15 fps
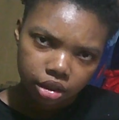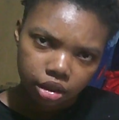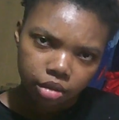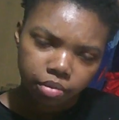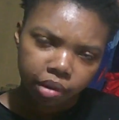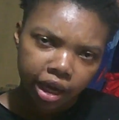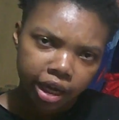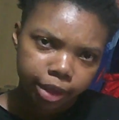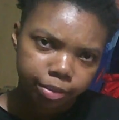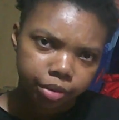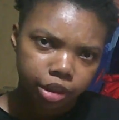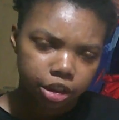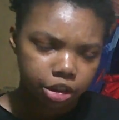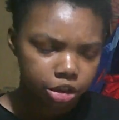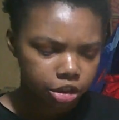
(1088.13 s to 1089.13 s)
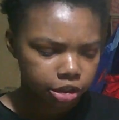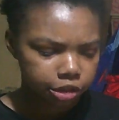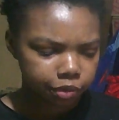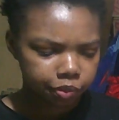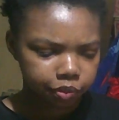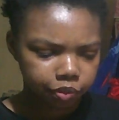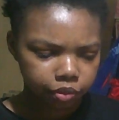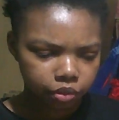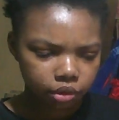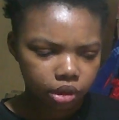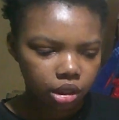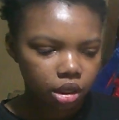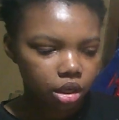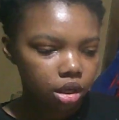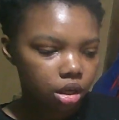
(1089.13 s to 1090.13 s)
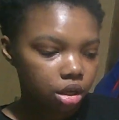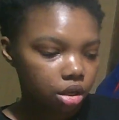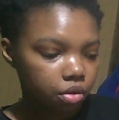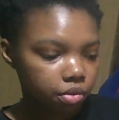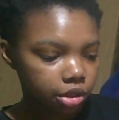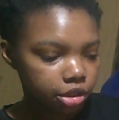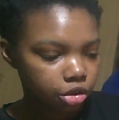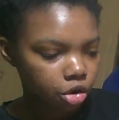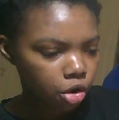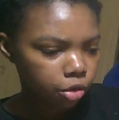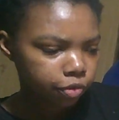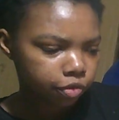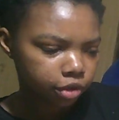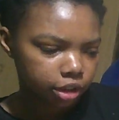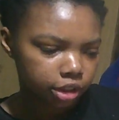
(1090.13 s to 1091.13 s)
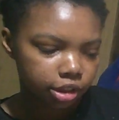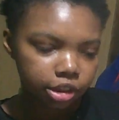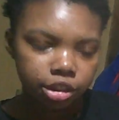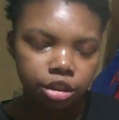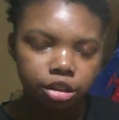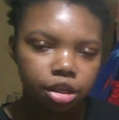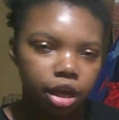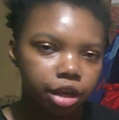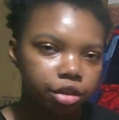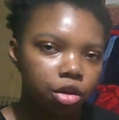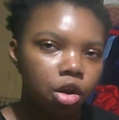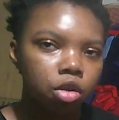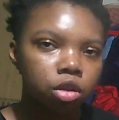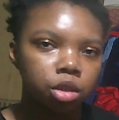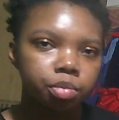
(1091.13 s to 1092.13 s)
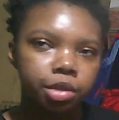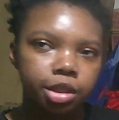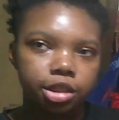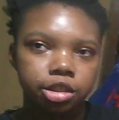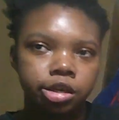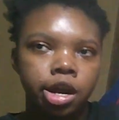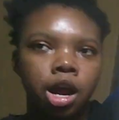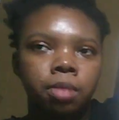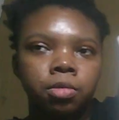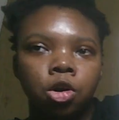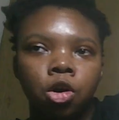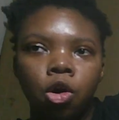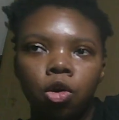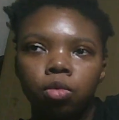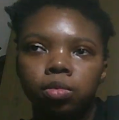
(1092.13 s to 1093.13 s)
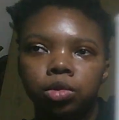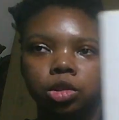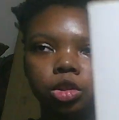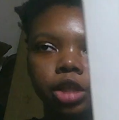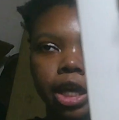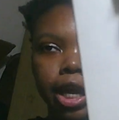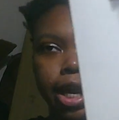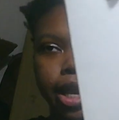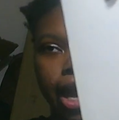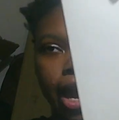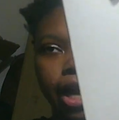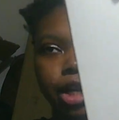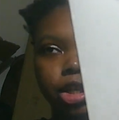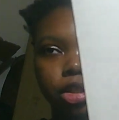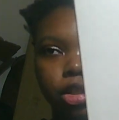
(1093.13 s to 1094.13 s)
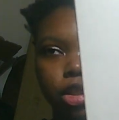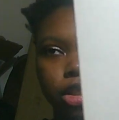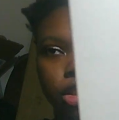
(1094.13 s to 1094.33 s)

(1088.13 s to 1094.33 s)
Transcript: the back picture, which hopefully, this is like the only picture I'm gonna hope you can't actually